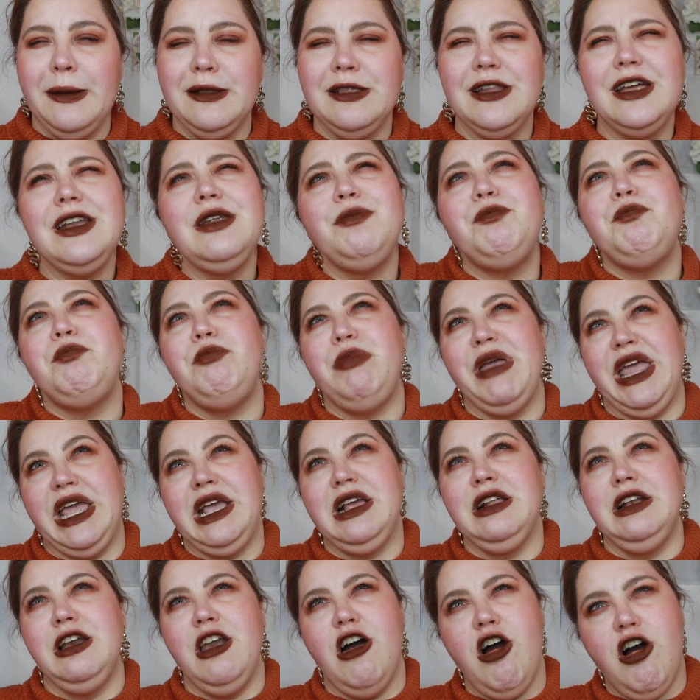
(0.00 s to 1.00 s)
not a
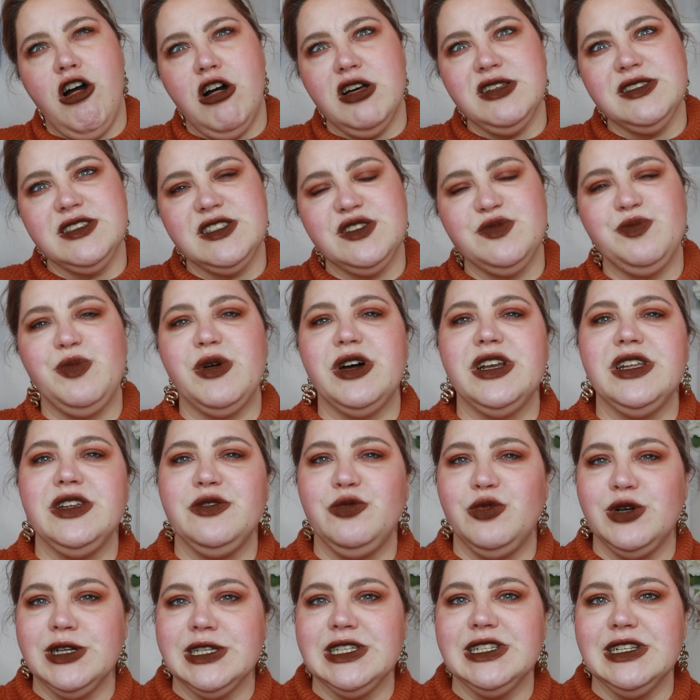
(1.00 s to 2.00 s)
big loss, but
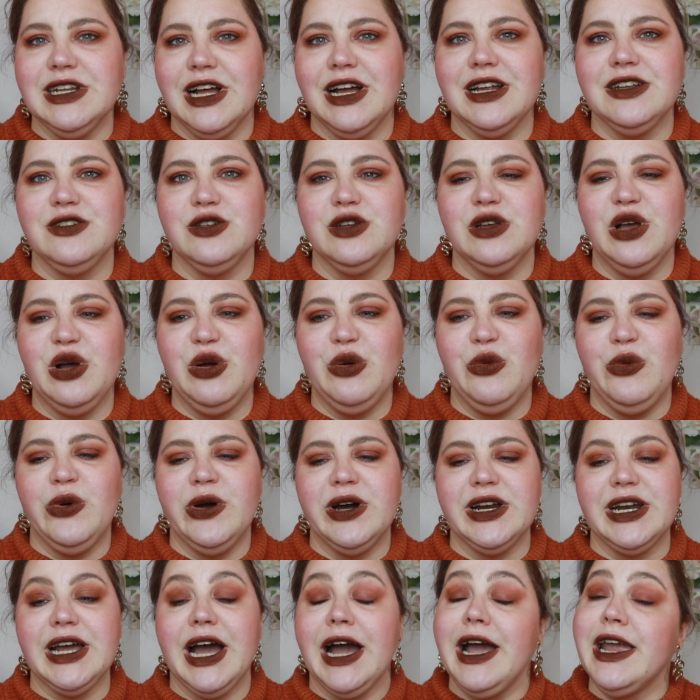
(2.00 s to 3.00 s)
it was not
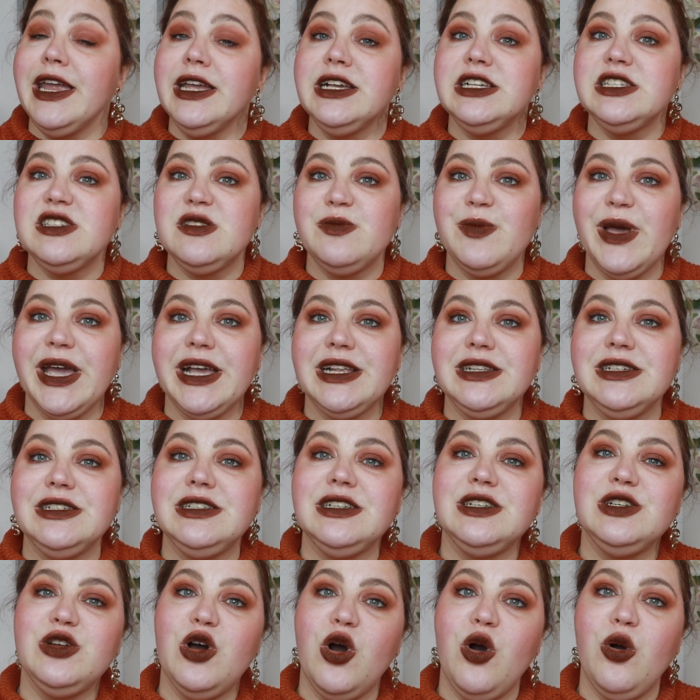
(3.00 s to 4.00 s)
what I expected
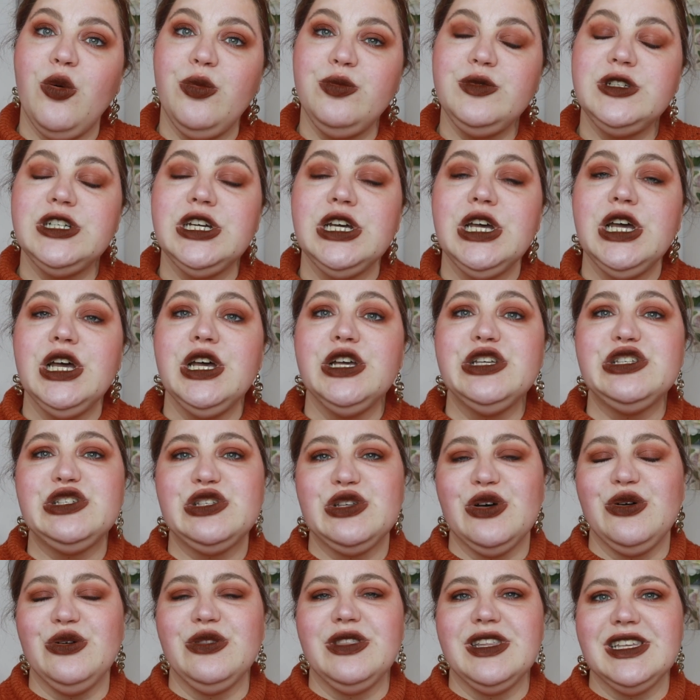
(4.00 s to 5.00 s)
and hoped.
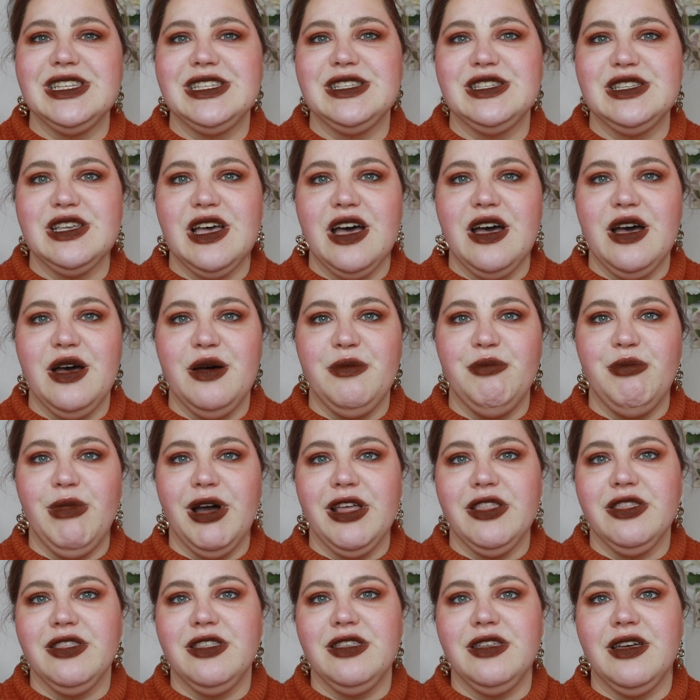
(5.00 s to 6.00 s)
So this
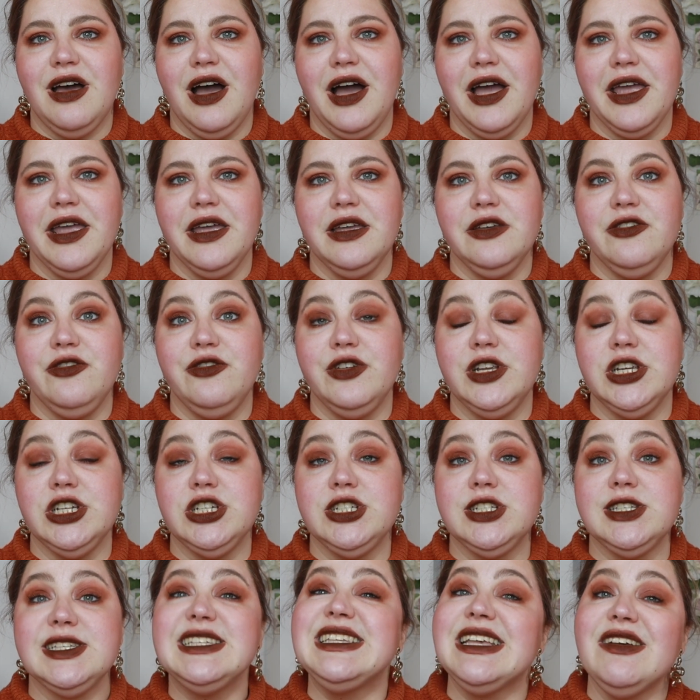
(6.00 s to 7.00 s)
month I
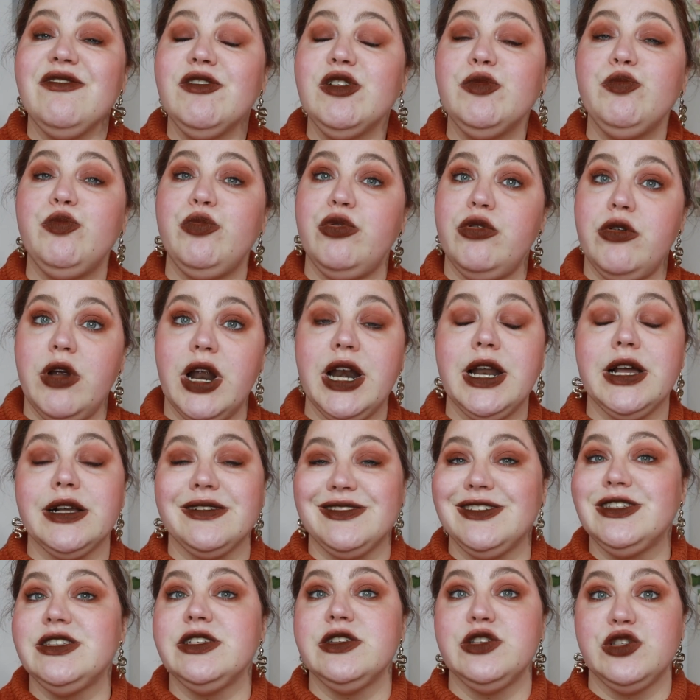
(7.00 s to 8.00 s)
finished 7
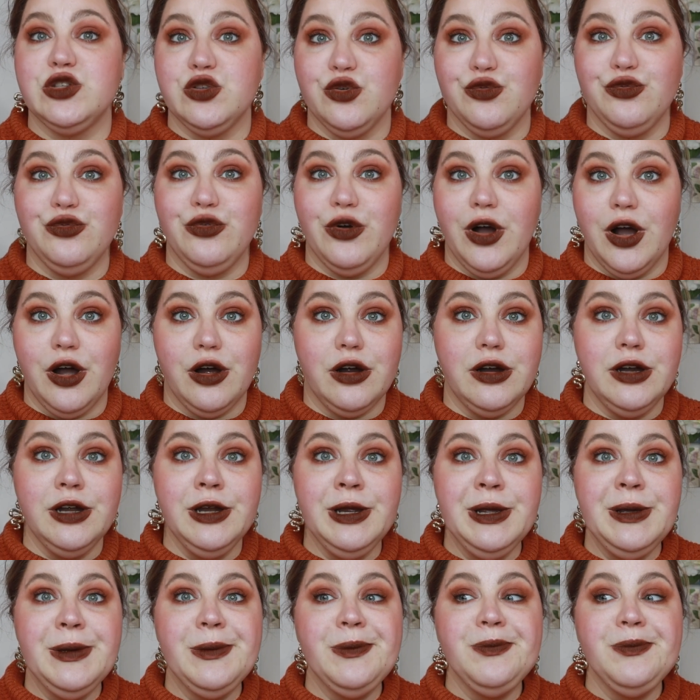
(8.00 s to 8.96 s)
products so far,